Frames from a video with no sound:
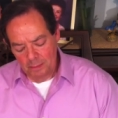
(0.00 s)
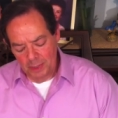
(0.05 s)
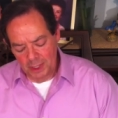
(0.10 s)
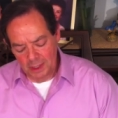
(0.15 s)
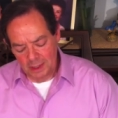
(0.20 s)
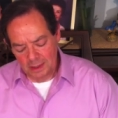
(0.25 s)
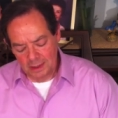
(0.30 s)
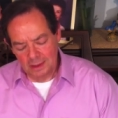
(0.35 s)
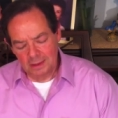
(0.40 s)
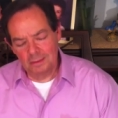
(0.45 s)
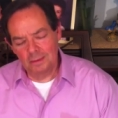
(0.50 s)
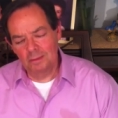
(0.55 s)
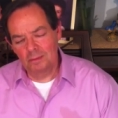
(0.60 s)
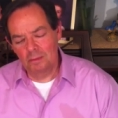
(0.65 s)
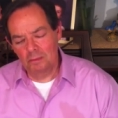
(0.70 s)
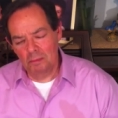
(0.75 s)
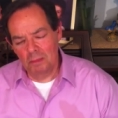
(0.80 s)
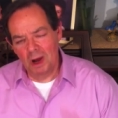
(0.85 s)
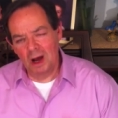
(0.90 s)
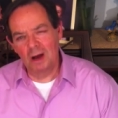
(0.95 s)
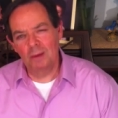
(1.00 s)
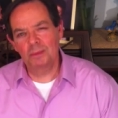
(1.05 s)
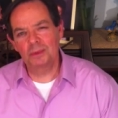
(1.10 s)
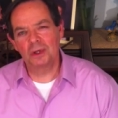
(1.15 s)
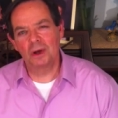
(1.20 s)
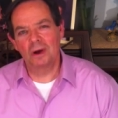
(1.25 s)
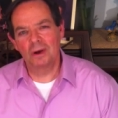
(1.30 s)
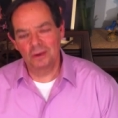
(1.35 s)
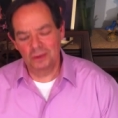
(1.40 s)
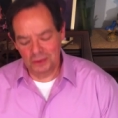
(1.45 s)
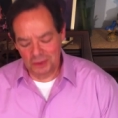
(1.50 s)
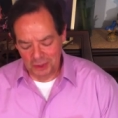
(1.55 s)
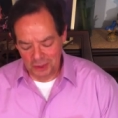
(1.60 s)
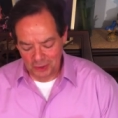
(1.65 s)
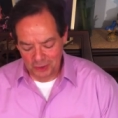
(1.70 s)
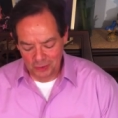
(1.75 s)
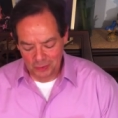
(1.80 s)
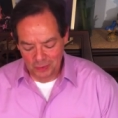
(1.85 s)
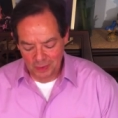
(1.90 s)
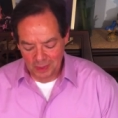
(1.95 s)
But moms
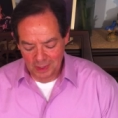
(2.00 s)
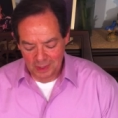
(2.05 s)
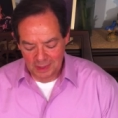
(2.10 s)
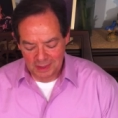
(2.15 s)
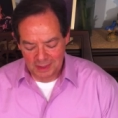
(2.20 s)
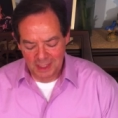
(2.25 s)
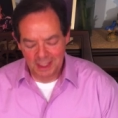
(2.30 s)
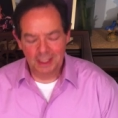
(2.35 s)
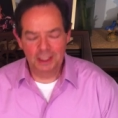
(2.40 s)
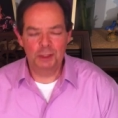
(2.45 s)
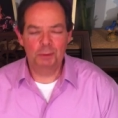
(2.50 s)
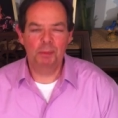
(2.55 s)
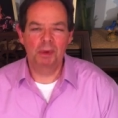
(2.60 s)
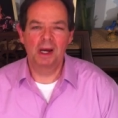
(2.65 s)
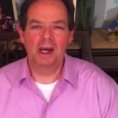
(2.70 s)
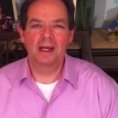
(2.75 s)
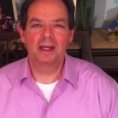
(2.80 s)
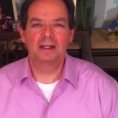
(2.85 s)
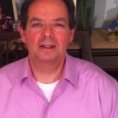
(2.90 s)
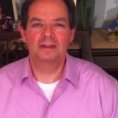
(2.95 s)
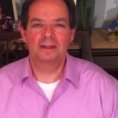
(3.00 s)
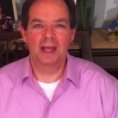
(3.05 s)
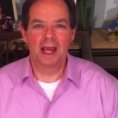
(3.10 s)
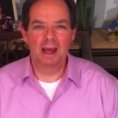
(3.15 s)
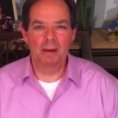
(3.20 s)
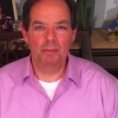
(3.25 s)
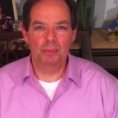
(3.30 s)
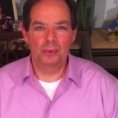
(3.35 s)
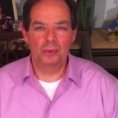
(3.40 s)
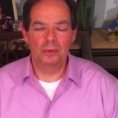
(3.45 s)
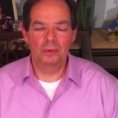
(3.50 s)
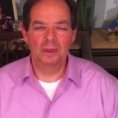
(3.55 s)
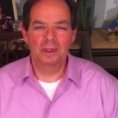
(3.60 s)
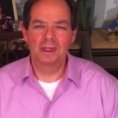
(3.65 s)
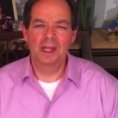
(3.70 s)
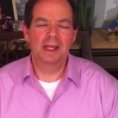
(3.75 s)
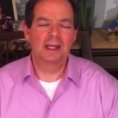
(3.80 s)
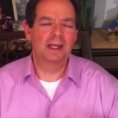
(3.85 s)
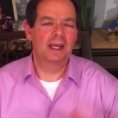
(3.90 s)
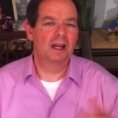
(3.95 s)
also teach by example.
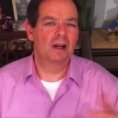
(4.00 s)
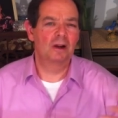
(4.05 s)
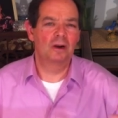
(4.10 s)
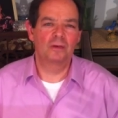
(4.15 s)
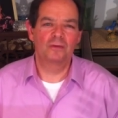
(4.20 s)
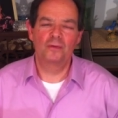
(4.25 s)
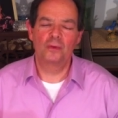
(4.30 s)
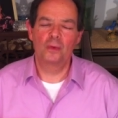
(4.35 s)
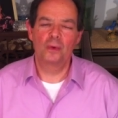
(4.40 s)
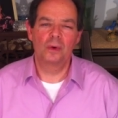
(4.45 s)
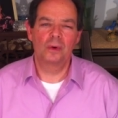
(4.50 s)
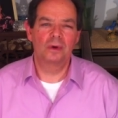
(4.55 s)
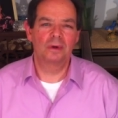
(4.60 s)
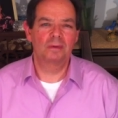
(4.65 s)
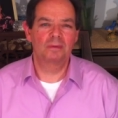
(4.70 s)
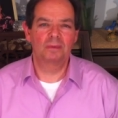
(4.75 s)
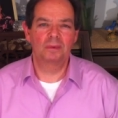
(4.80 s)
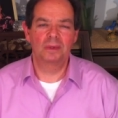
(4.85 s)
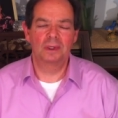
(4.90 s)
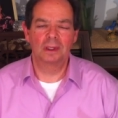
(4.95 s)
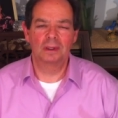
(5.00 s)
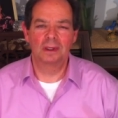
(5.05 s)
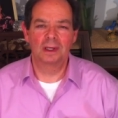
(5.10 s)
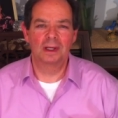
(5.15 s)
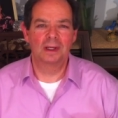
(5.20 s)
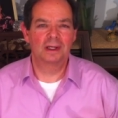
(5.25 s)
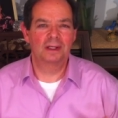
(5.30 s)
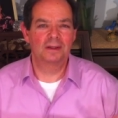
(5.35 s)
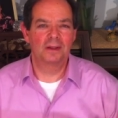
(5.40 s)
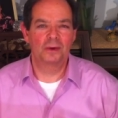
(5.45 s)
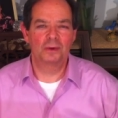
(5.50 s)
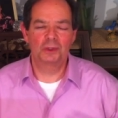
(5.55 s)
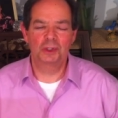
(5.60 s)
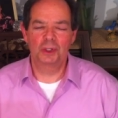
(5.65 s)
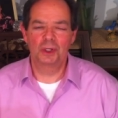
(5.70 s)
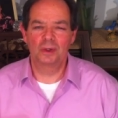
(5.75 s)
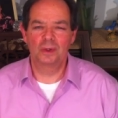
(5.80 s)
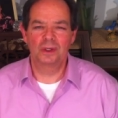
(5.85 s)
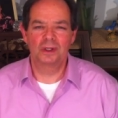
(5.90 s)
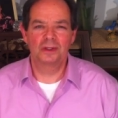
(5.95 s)
They care for their
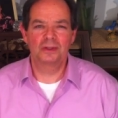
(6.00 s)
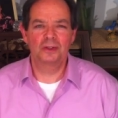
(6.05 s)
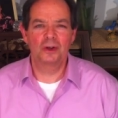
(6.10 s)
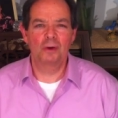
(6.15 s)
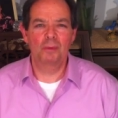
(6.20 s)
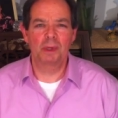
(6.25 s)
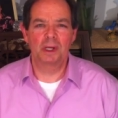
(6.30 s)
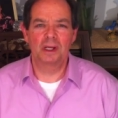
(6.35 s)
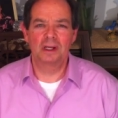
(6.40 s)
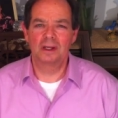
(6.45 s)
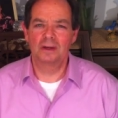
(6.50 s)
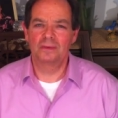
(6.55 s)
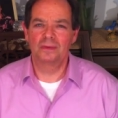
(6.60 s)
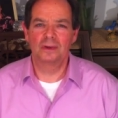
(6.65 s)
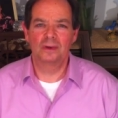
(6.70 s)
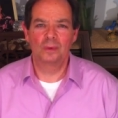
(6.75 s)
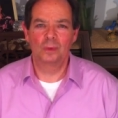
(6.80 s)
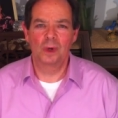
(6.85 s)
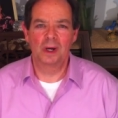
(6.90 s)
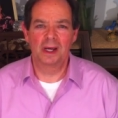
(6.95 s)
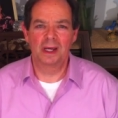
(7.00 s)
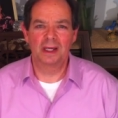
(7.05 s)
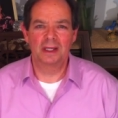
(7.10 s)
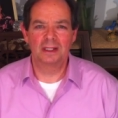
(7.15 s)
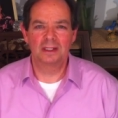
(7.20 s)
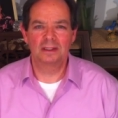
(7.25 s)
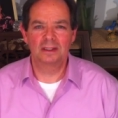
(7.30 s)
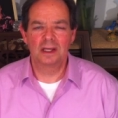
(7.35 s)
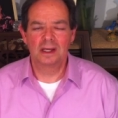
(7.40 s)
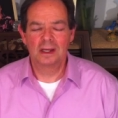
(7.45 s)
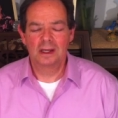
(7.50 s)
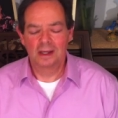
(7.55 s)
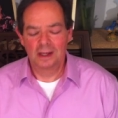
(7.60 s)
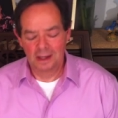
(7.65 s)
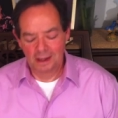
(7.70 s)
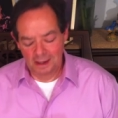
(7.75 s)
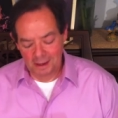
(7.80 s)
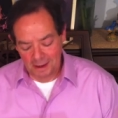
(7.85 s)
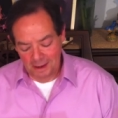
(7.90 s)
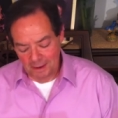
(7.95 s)
children in so many different ways,
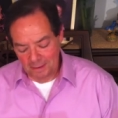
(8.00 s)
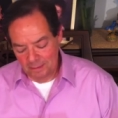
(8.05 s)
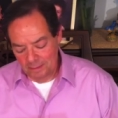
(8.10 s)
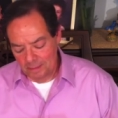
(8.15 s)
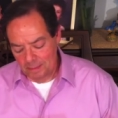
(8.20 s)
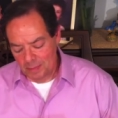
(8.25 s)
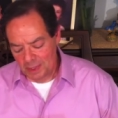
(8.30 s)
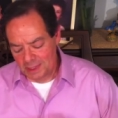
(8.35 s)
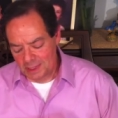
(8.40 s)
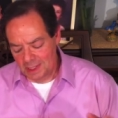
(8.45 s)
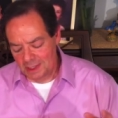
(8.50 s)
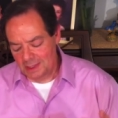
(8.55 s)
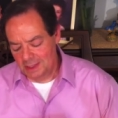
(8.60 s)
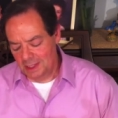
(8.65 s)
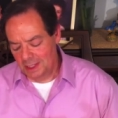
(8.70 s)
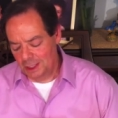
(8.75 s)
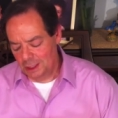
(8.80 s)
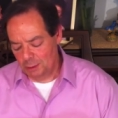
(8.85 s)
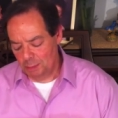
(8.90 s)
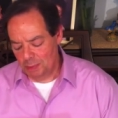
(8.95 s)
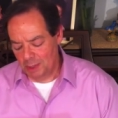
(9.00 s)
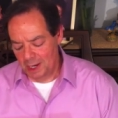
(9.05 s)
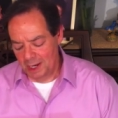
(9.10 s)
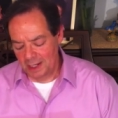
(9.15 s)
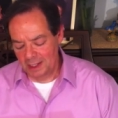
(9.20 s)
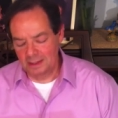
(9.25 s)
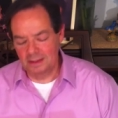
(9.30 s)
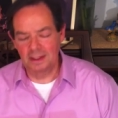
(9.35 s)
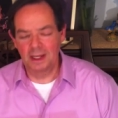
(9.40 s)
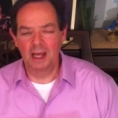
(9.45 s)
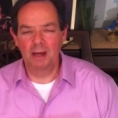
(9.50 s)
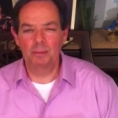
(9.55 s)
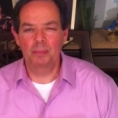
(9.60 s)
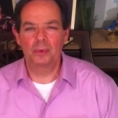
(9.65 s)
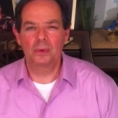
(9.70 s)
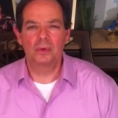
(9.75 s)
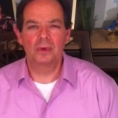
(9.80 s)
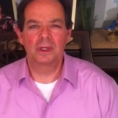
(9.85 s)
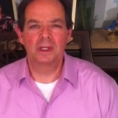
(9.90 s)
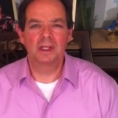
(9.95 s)
but they teach by
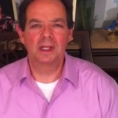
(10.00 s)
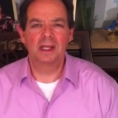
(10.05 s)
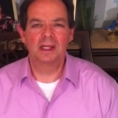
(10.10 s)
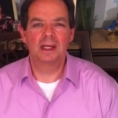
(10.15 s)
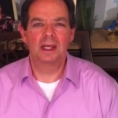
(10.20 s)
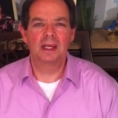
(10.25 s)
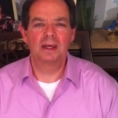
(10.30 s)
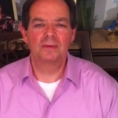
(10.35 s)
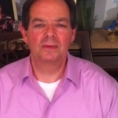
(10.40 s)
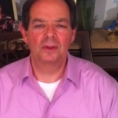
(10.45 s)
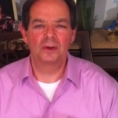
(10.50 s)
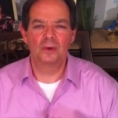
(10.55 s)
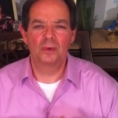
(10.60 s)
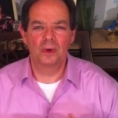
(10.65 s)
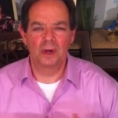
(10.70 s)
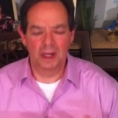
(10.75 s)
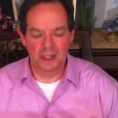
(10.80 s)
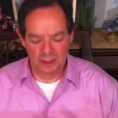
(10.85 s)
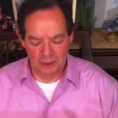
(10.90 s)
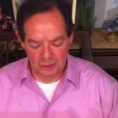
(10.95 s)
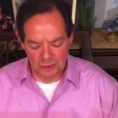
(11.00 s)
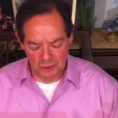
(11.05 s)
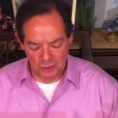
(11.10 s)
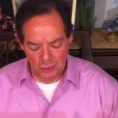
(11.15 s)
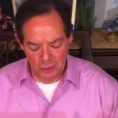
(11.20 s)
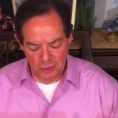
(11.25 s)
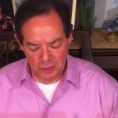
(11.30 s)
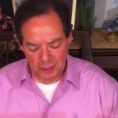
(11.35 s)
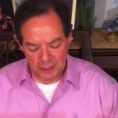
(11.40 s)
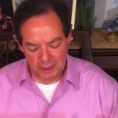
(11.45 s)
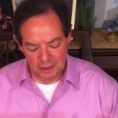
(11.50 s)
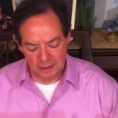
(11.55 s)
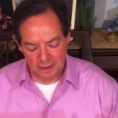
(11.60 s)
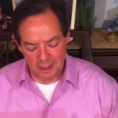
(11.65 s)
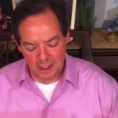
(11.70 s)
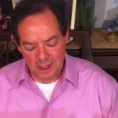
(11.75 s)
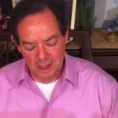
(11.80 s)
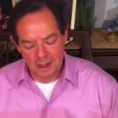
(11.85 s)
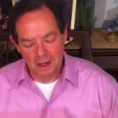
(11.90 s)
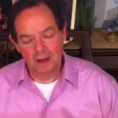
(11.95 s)
example and they give the great
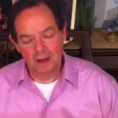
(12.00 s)
stories